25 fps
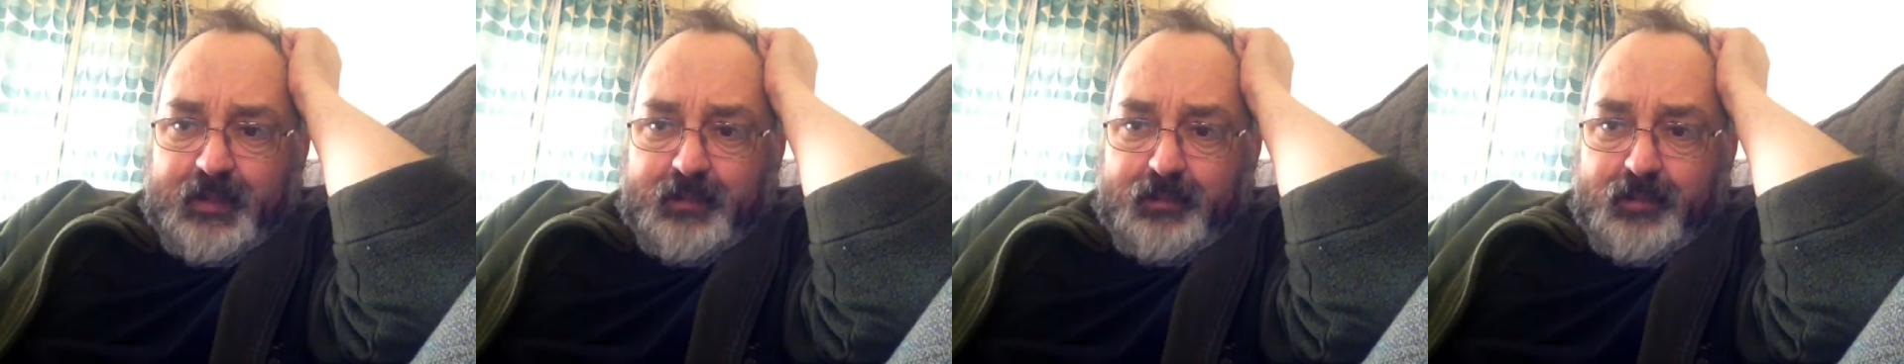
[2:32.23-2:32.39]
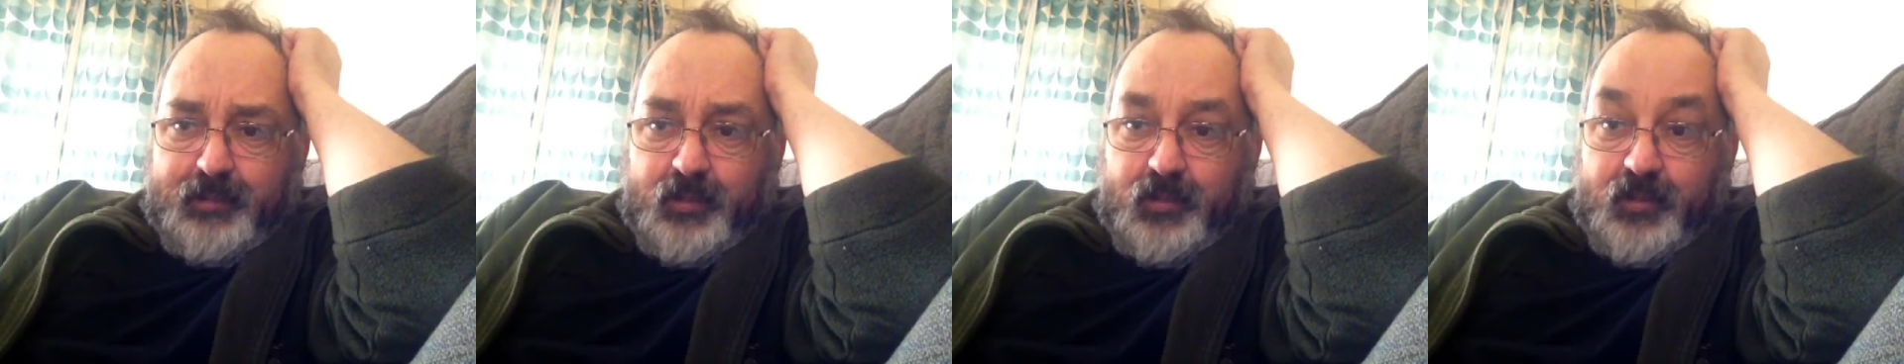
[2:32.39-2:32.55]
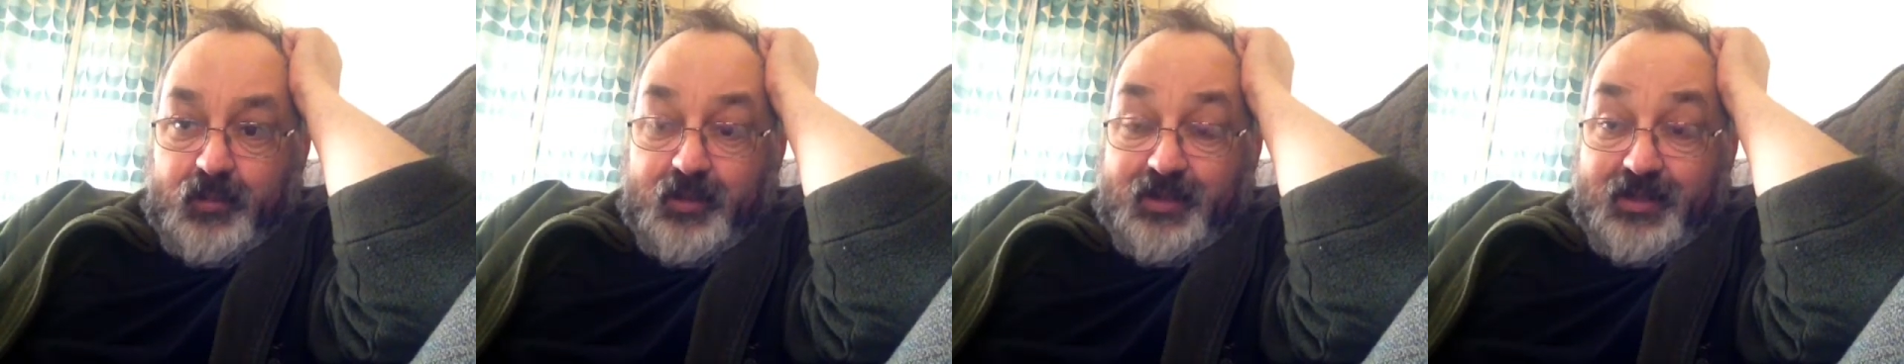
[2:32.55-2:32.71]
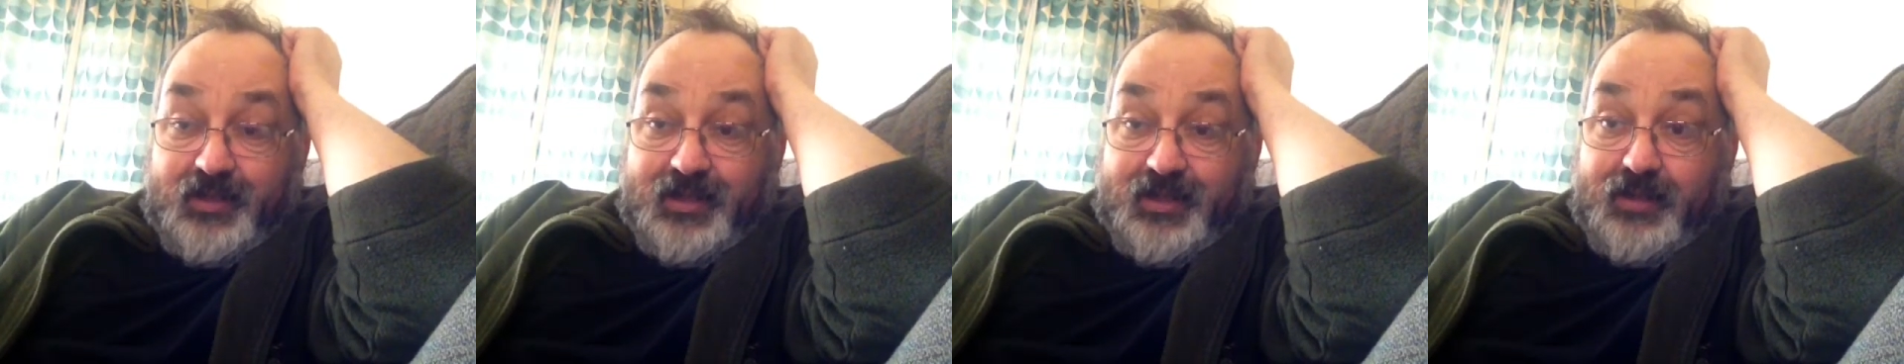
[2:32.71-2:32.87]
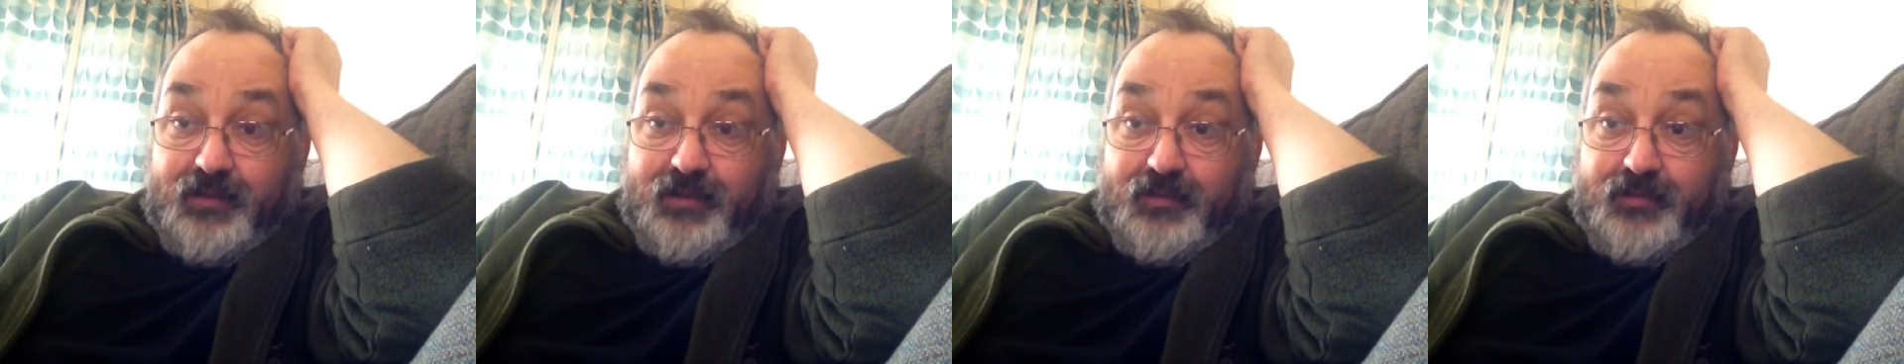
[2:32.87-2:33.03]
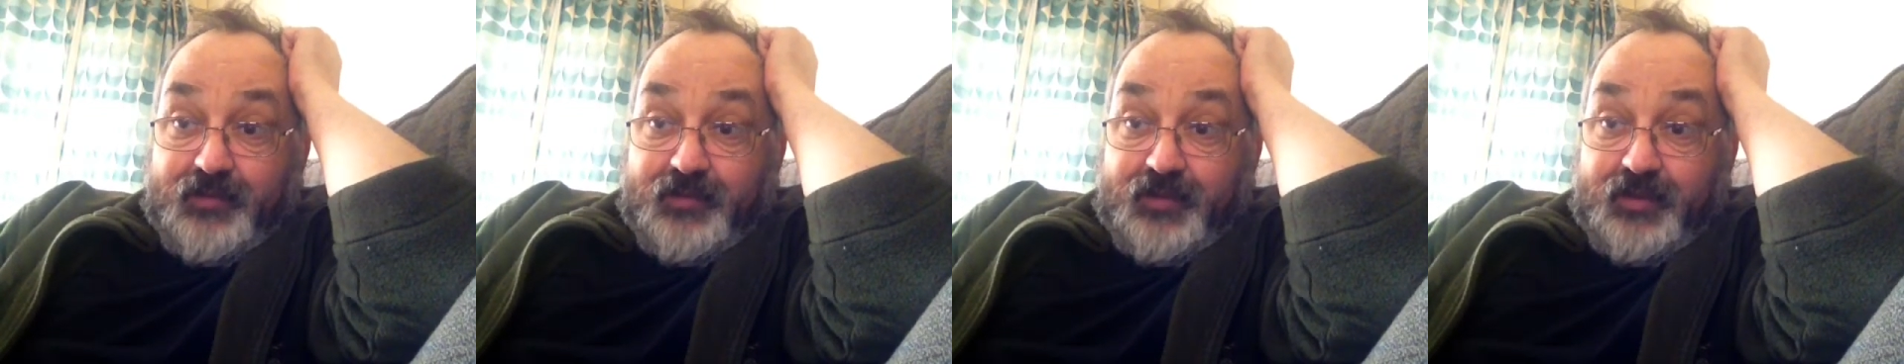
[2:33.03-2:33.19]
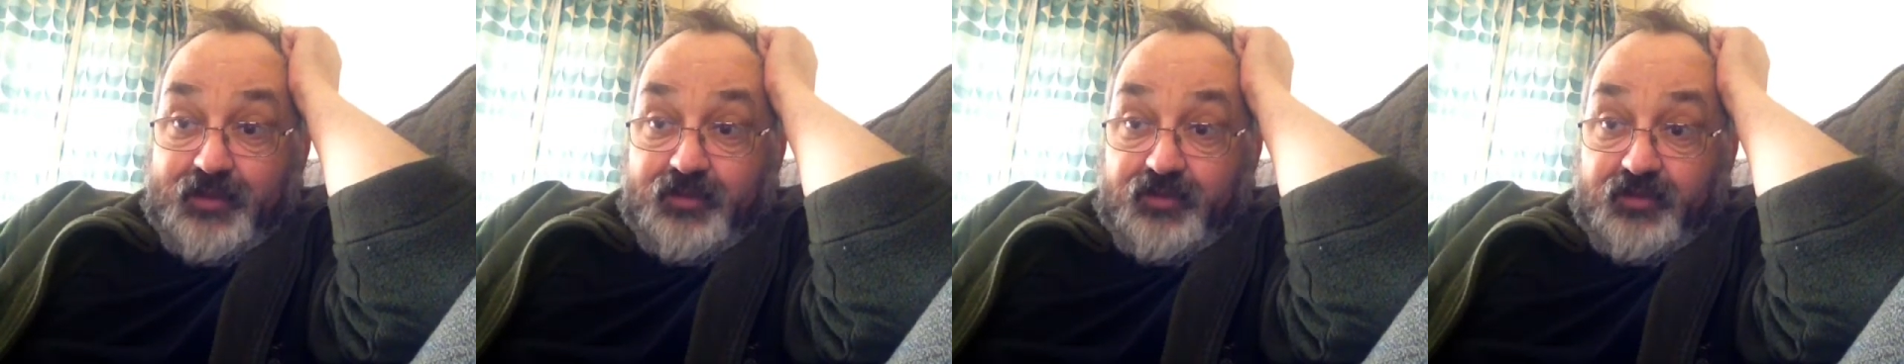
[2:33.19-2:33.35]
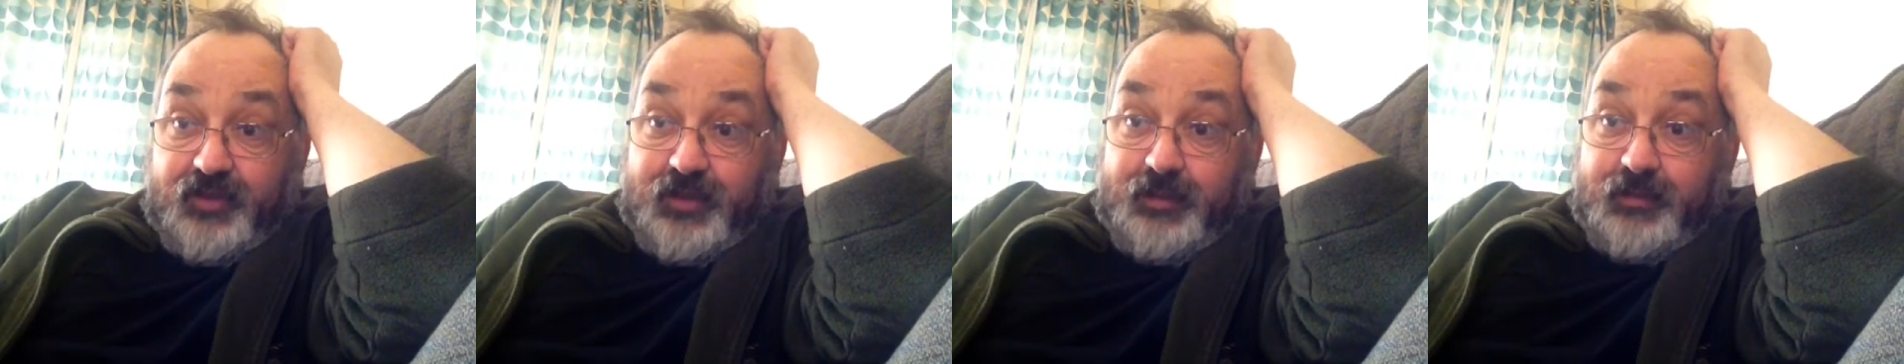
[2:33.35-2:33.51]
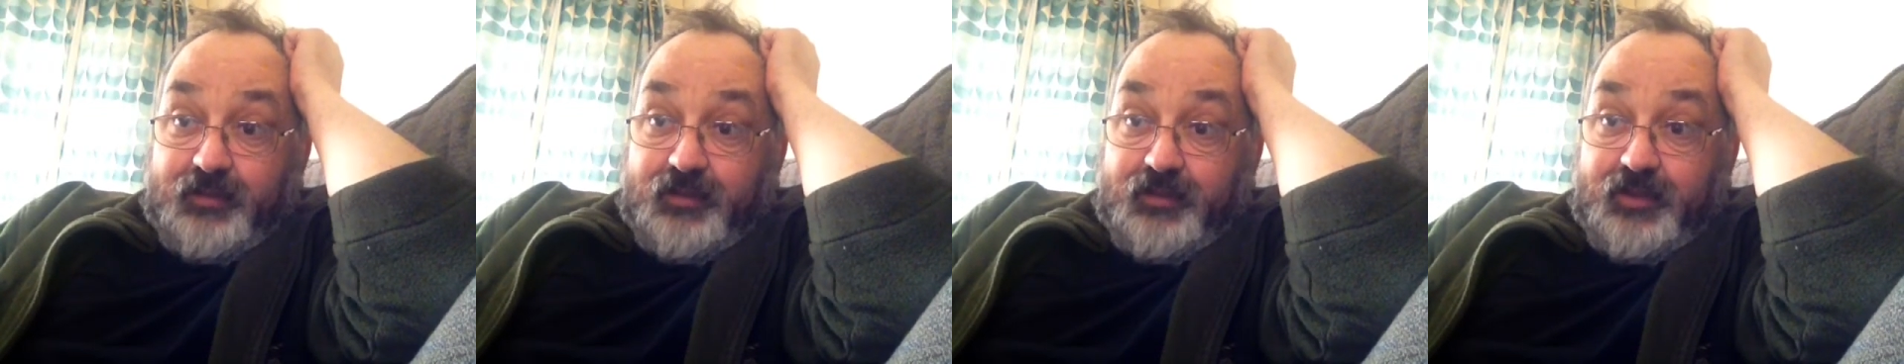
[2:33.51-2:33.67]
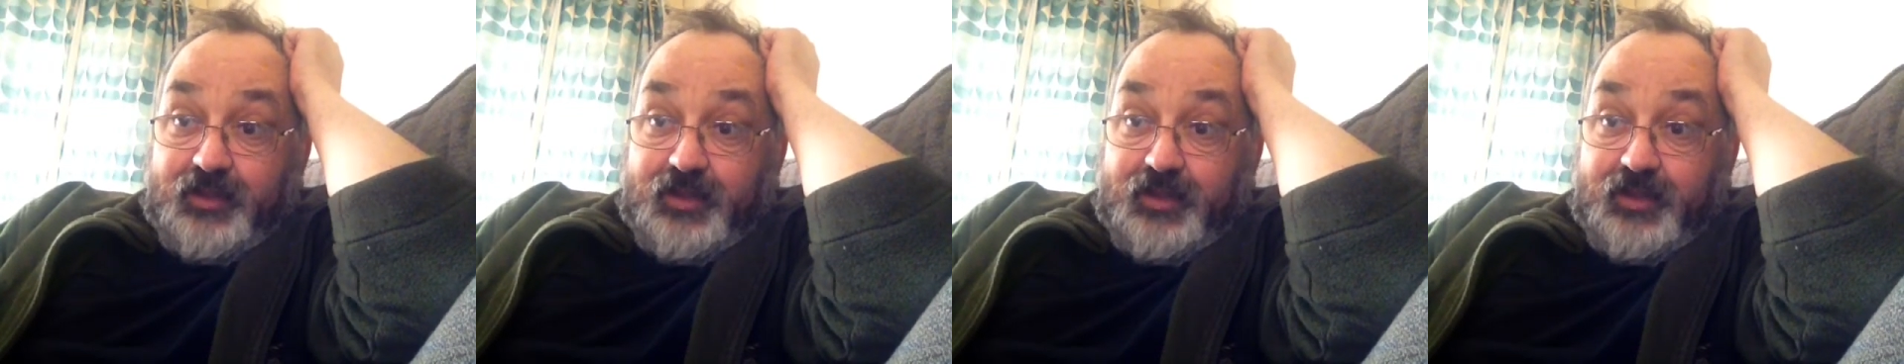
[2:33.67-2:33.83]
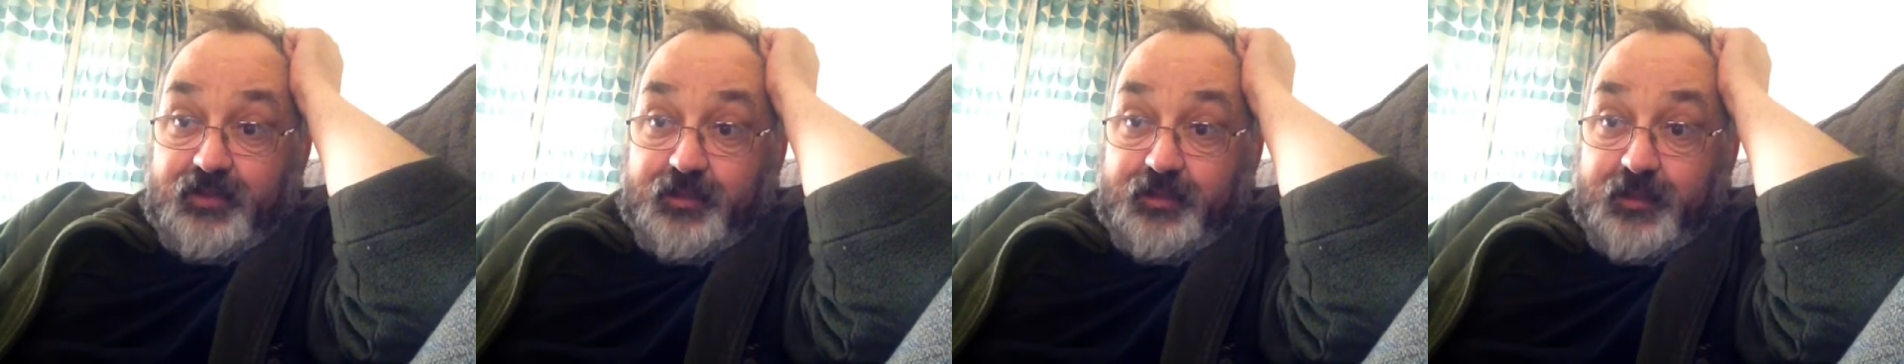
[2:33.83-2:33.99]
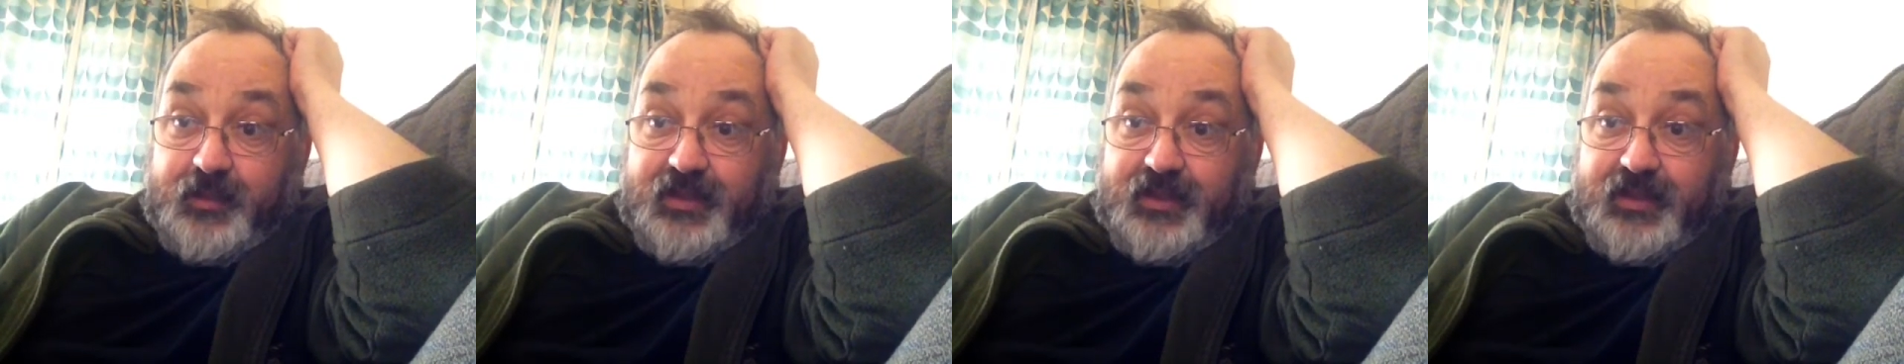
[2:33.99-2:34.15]
Poor little Alfie, it seems that
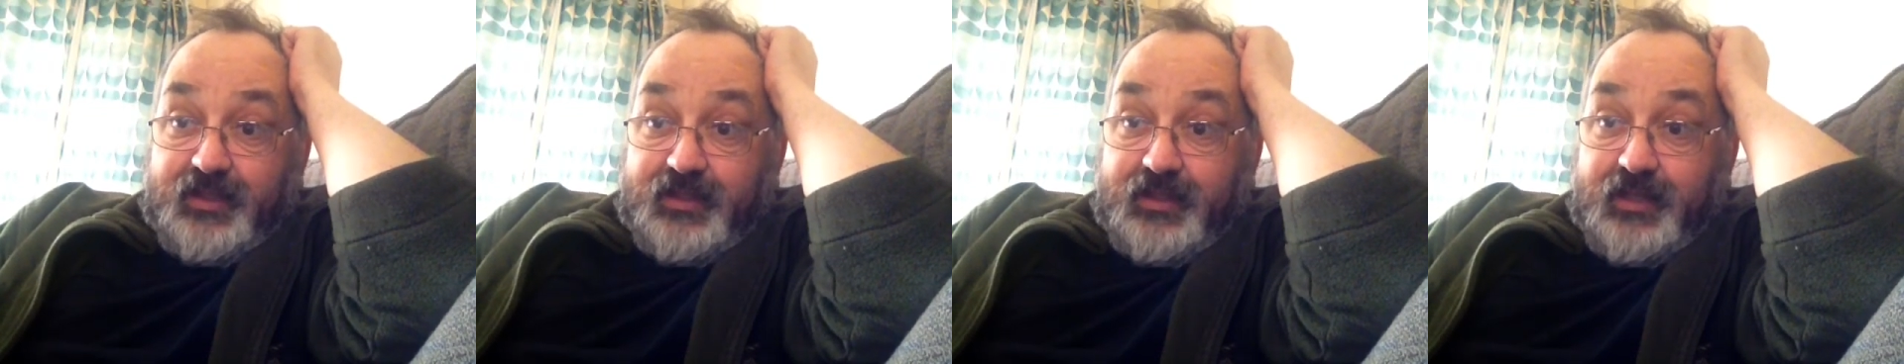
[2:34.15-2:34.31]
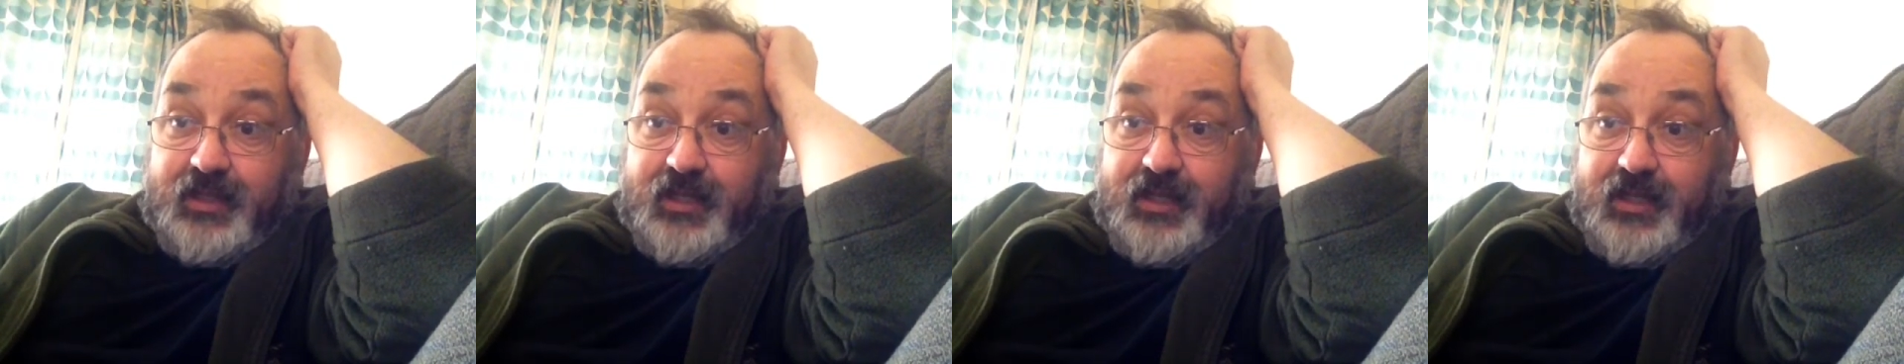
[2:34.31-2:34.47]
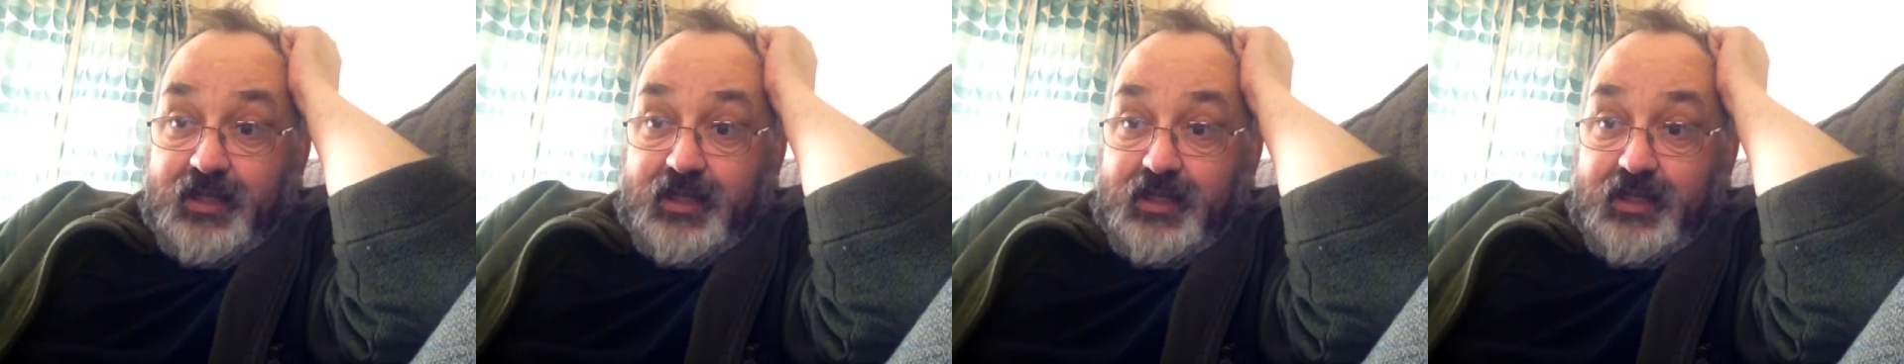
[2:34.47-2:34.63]
he's been